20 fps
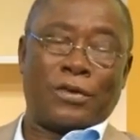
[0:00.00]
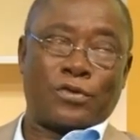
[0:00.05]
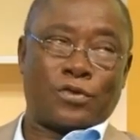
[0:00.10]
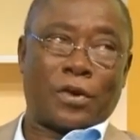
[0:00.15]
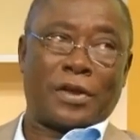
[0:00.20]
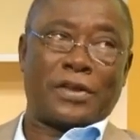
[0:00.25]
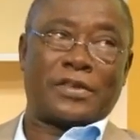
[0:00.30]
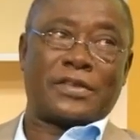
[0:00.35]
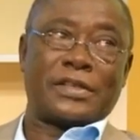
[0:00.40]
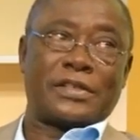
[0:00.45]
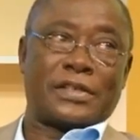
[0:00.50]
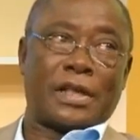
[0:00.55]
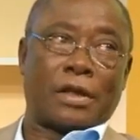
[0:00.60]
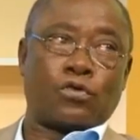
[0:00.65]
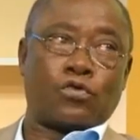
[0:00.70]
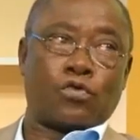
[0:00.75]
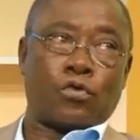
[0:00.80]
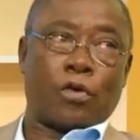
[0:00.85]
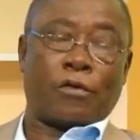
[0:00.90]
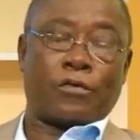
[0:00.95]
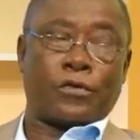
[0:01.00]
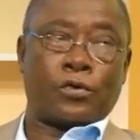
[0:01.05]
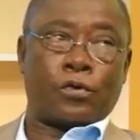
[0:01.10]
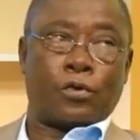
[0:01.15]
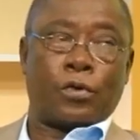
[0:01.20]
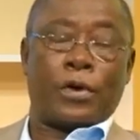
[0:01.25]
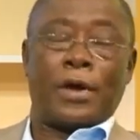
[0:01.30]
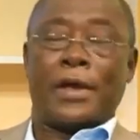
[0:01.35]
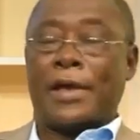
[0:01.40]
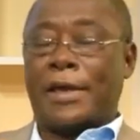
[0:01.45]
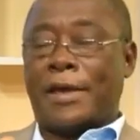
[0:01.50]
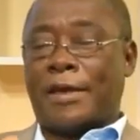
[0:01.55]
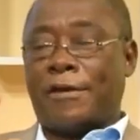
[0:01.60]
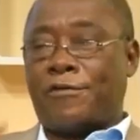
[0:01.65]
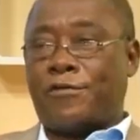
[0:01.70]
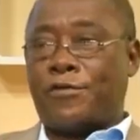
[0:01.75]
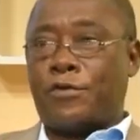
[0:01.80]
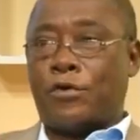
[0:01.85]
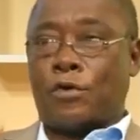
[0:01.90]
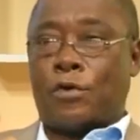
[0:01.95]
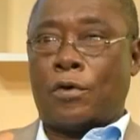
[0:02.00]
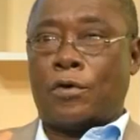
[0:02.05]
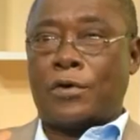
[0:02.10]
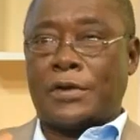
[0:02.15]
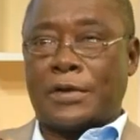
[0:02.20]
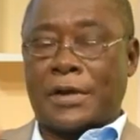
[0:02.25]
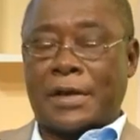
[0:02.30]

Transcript: So it is the two of you. If you